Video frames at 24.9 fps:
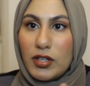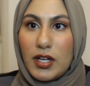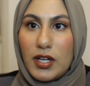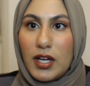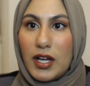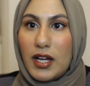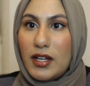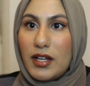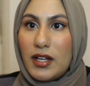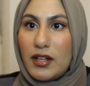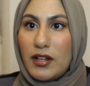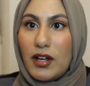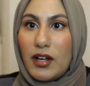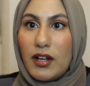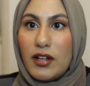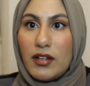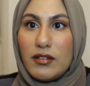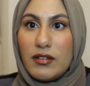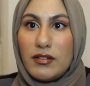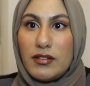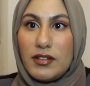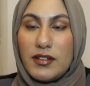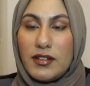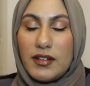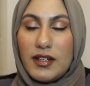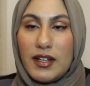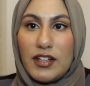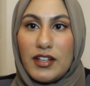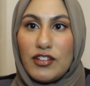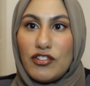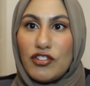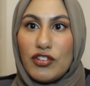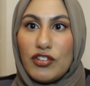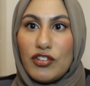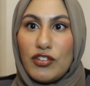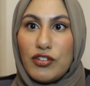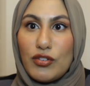and it
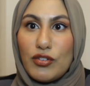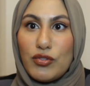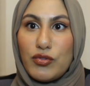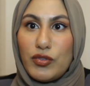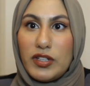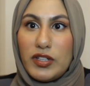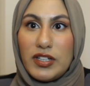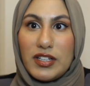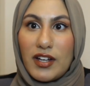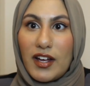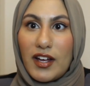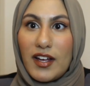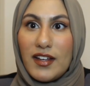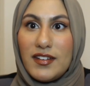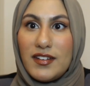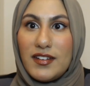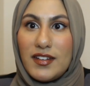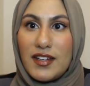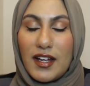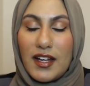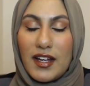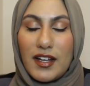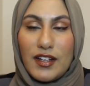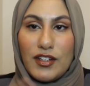just looks really nice, and